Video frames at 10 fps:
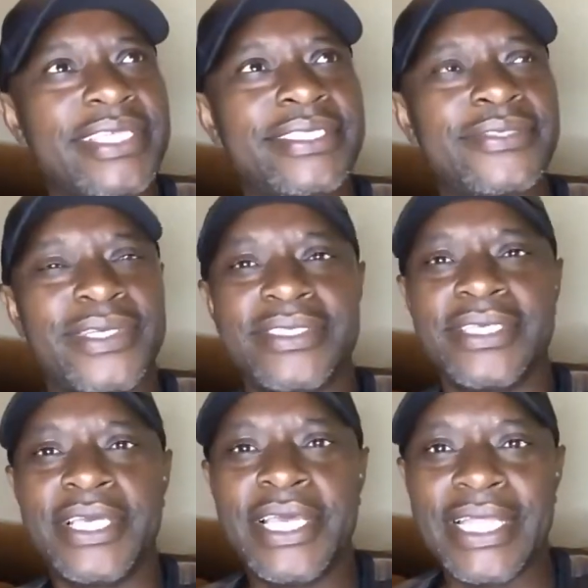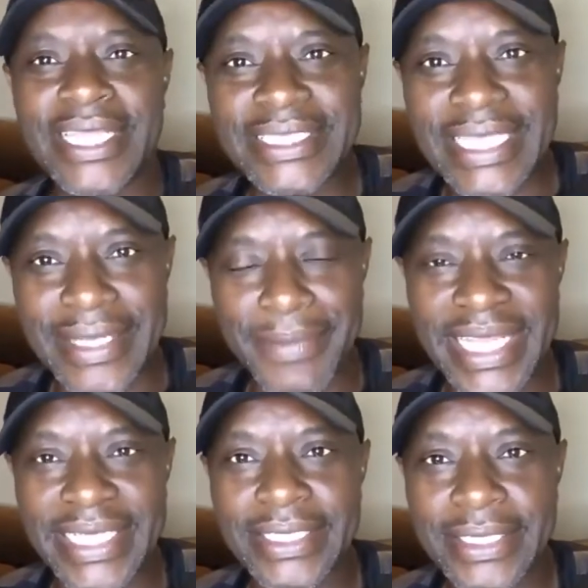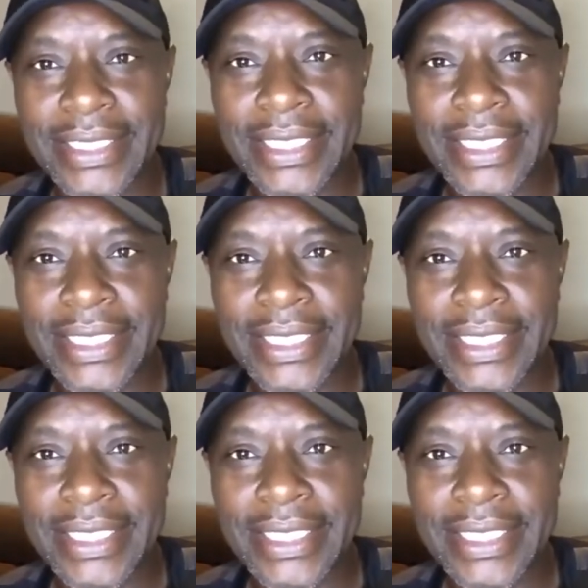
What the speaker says: I think it was less than a minute